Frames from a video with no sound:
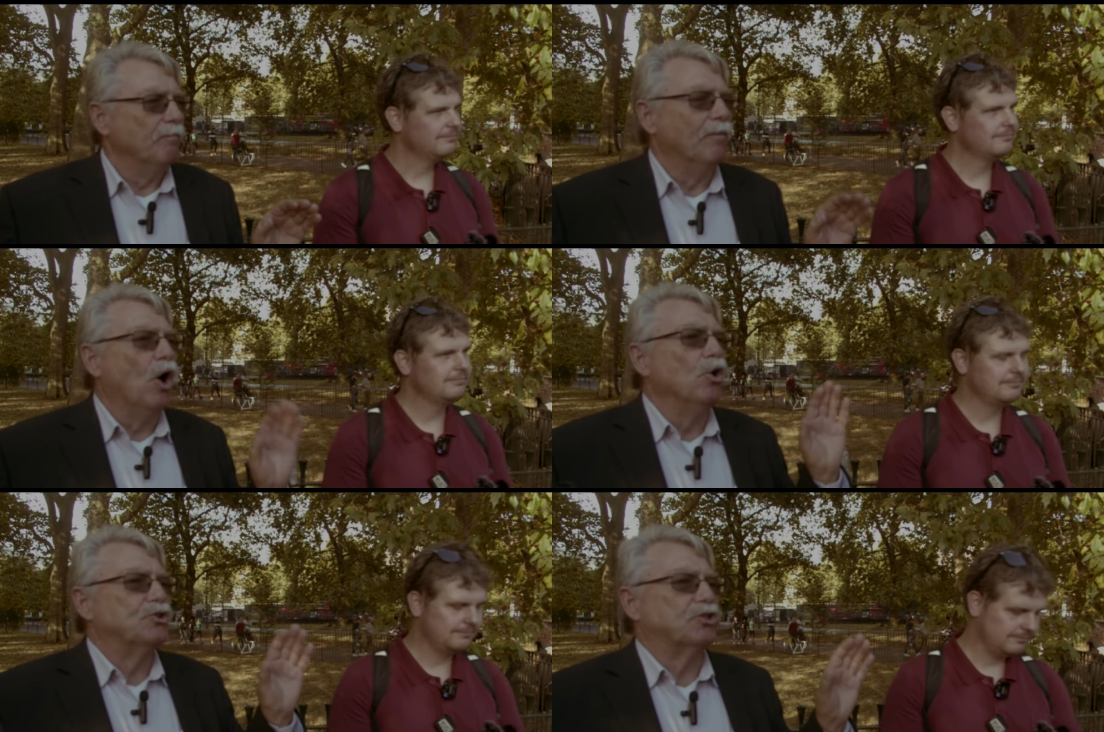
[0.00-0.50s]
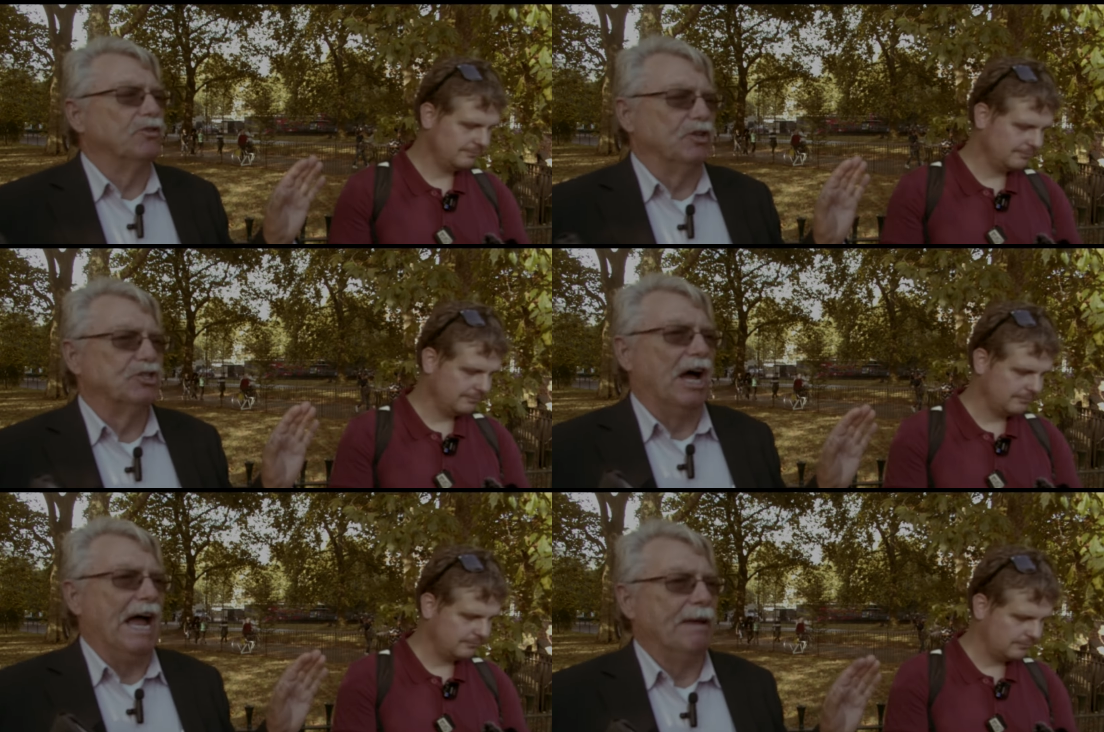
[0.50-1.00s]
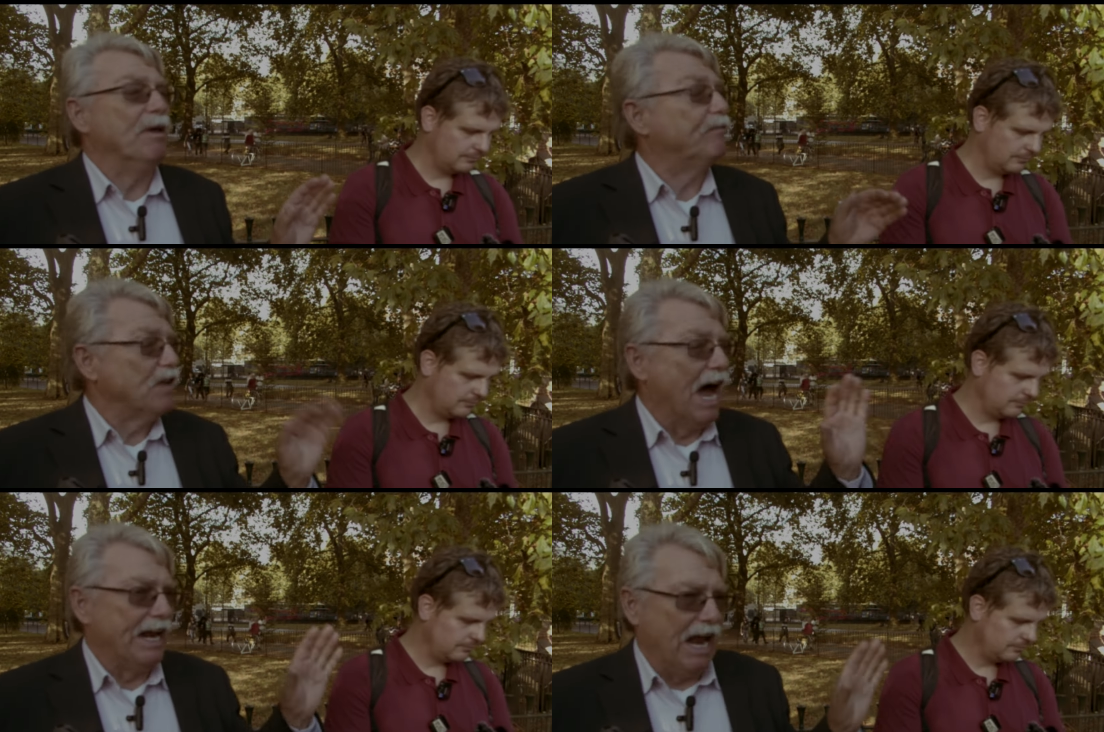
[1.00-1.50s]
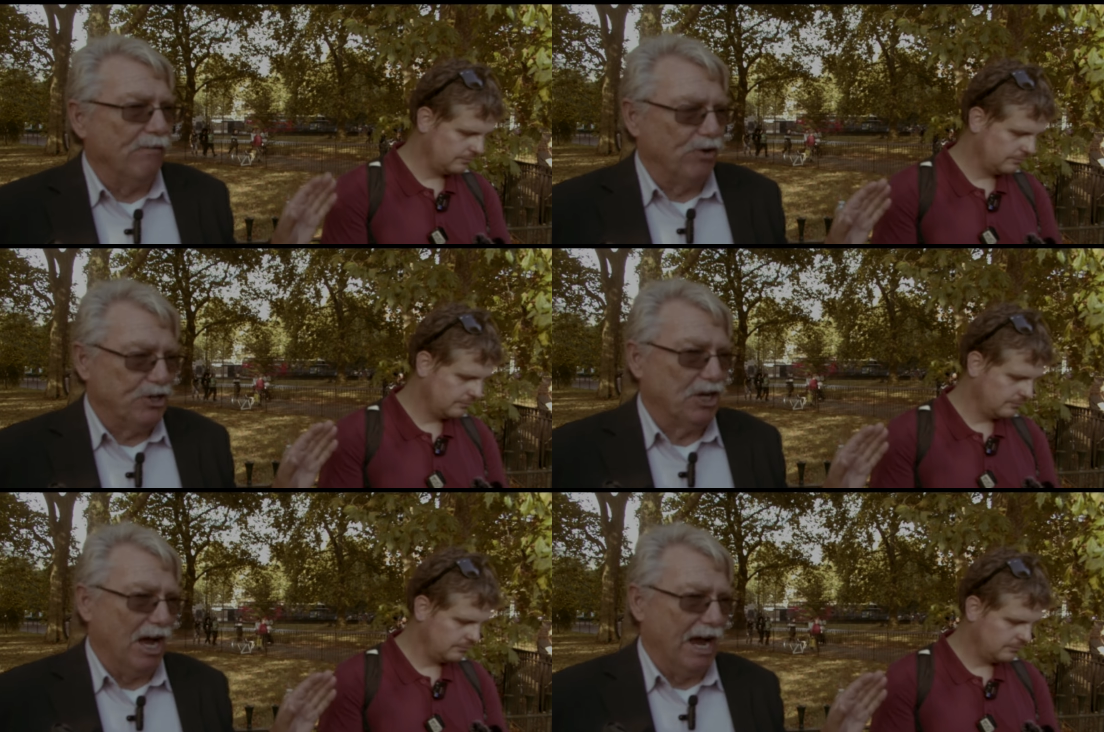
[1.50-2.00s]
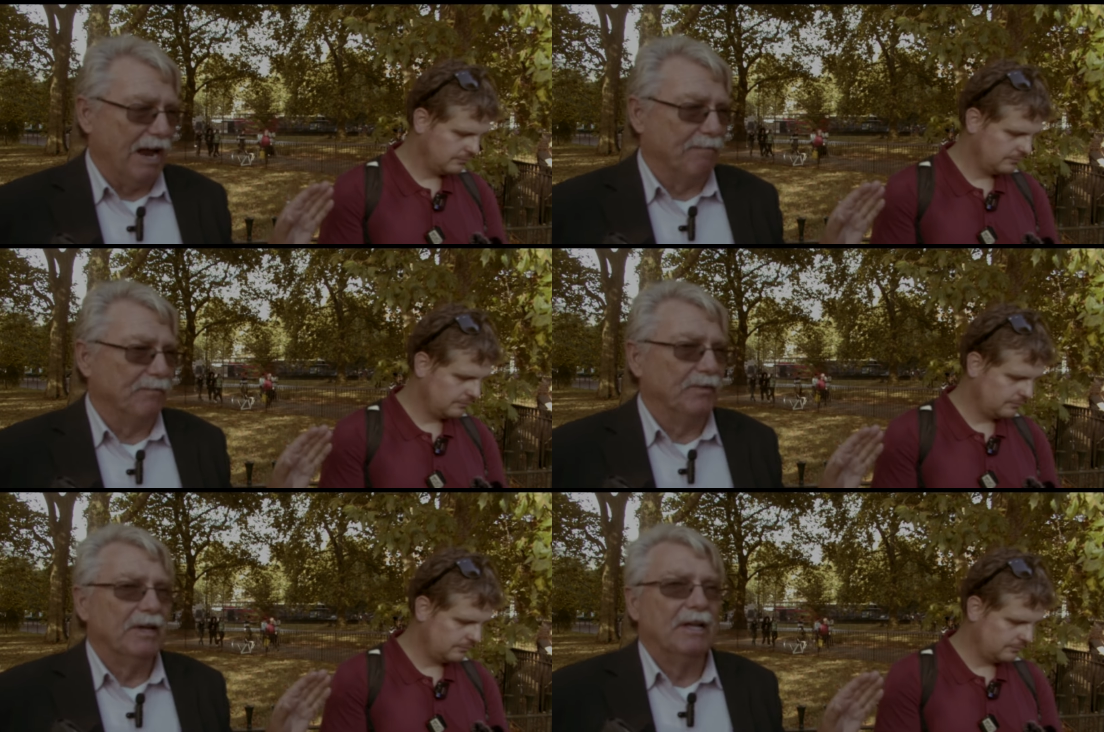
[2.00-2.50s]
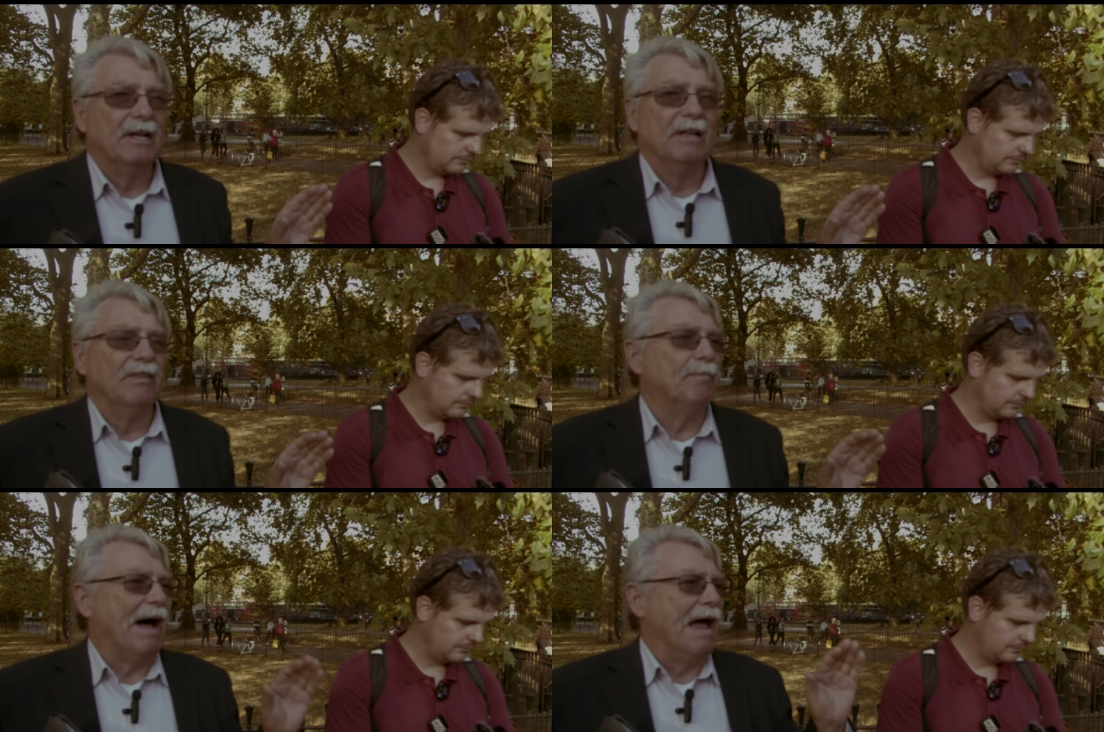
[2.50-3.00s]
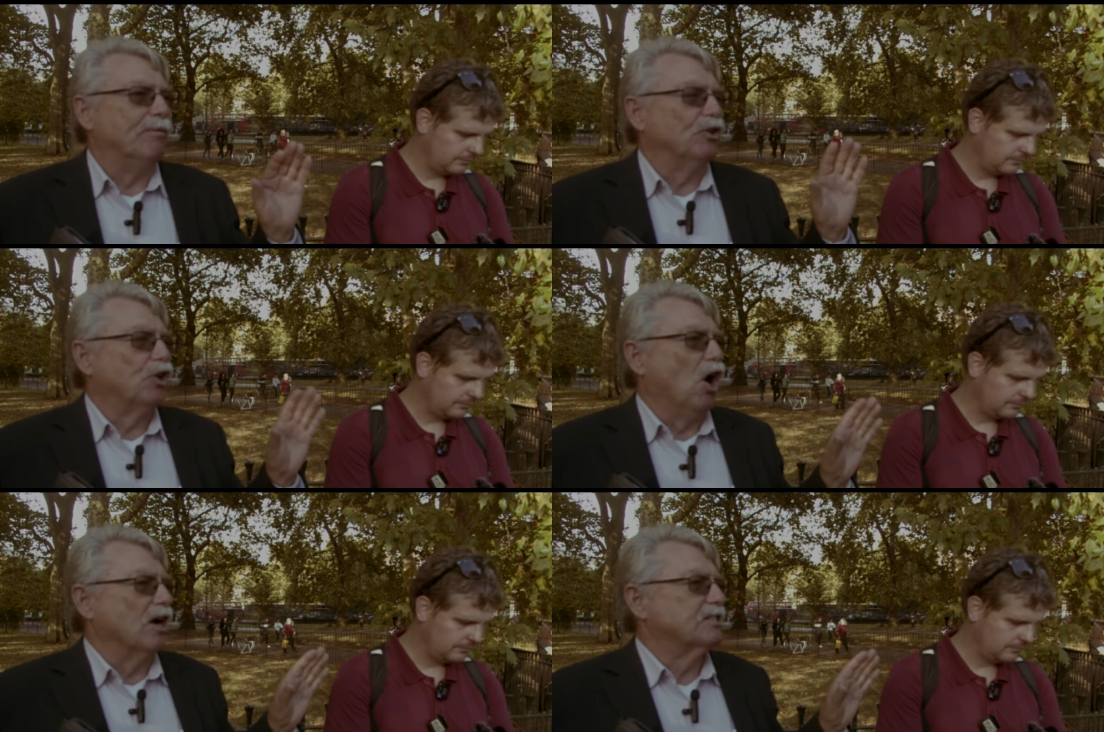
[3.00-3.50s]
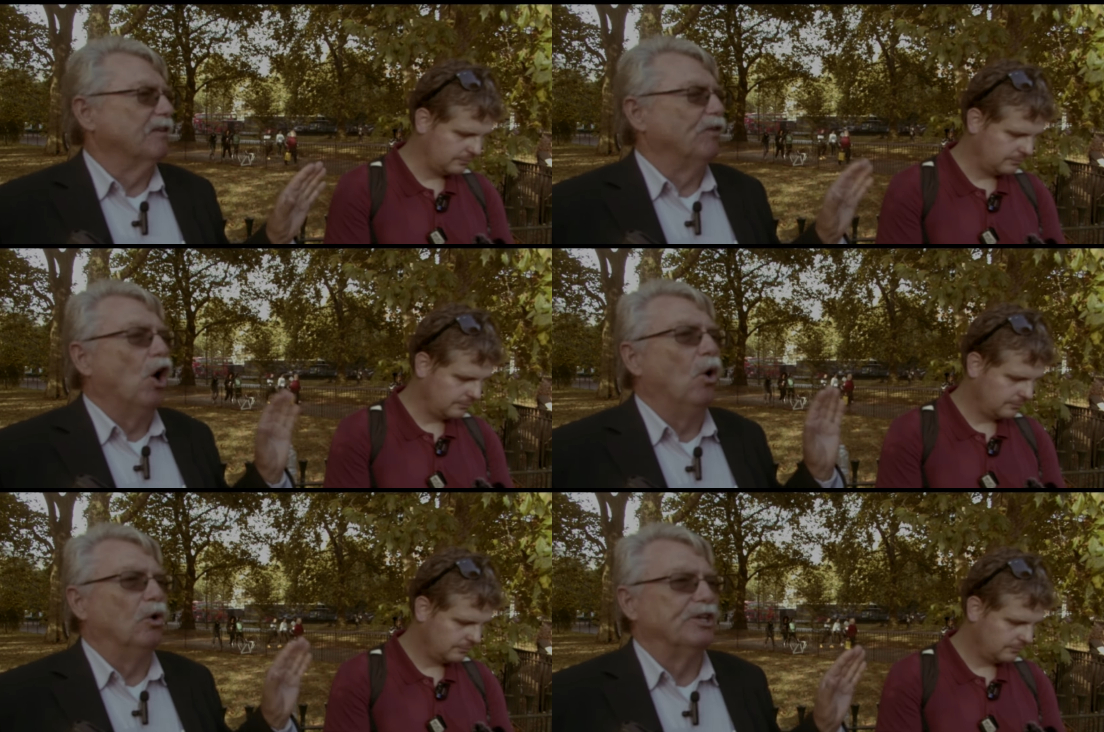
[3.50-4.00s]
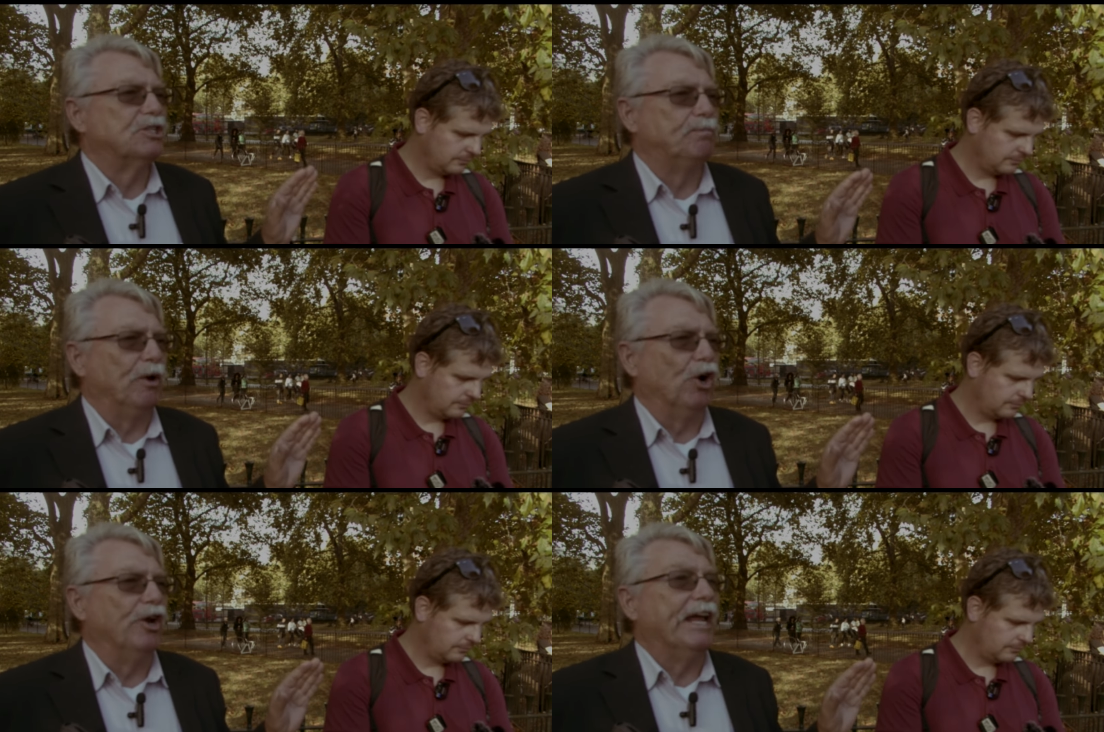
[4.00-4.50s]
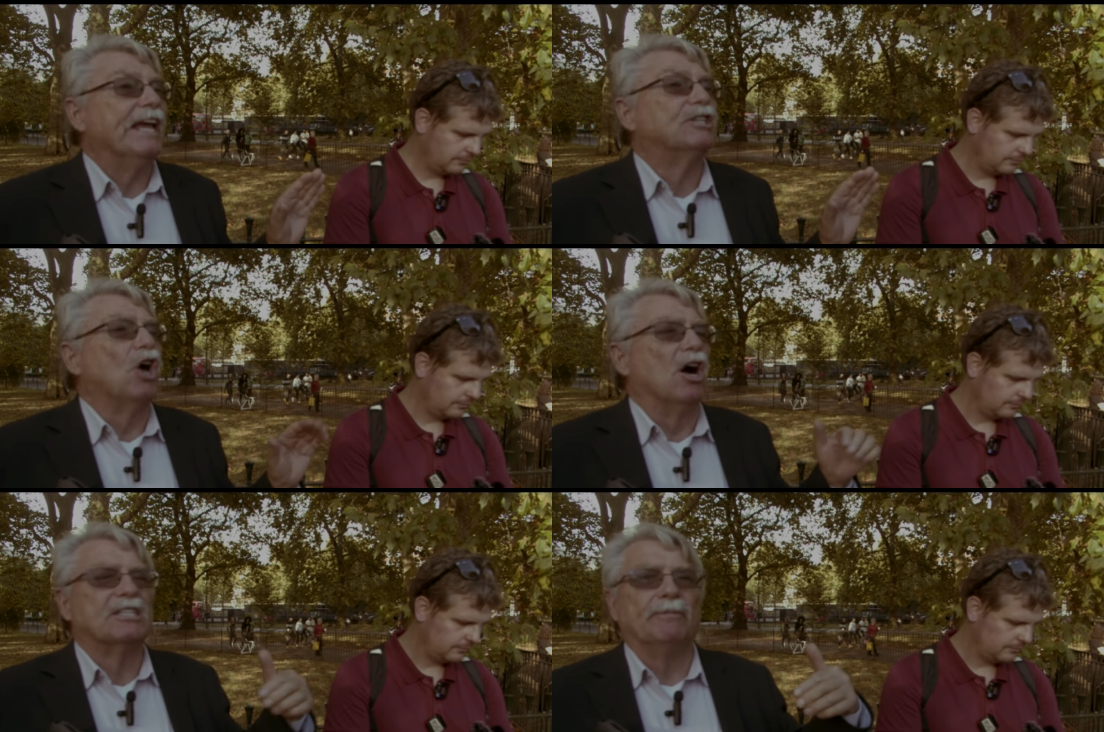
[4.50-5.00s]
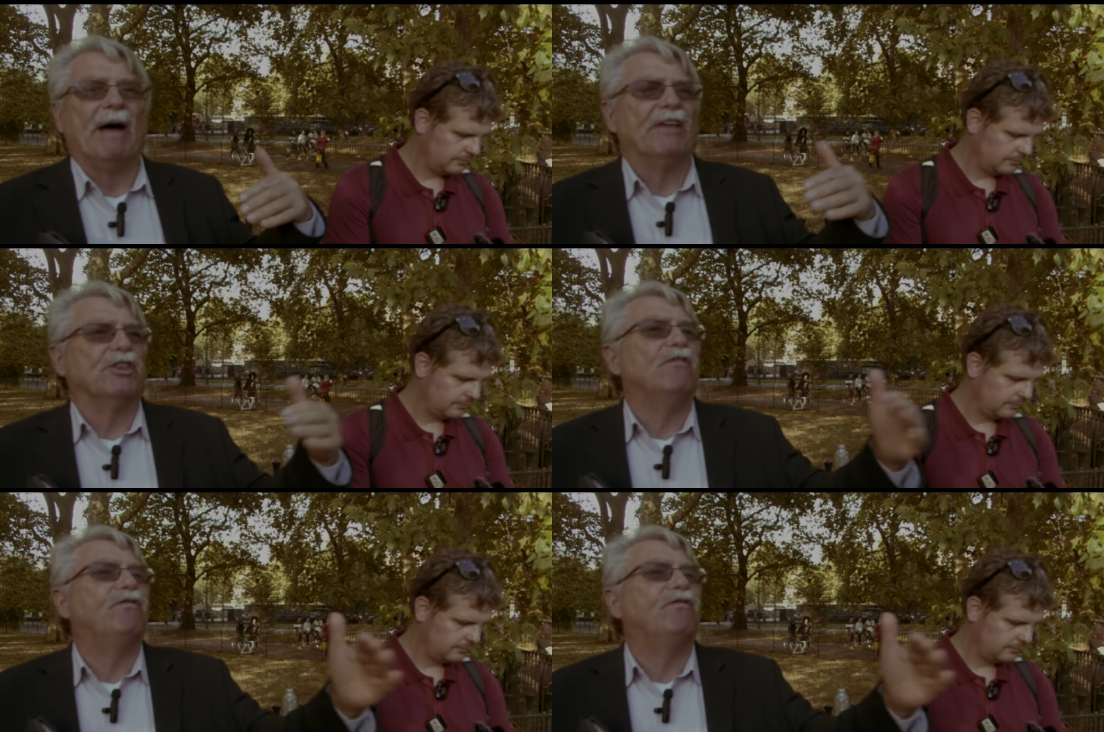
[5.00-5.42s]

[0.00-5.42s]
Speaker 1: most of the time, if not every time, the Bible talks of the Holy Spirit. It talks about the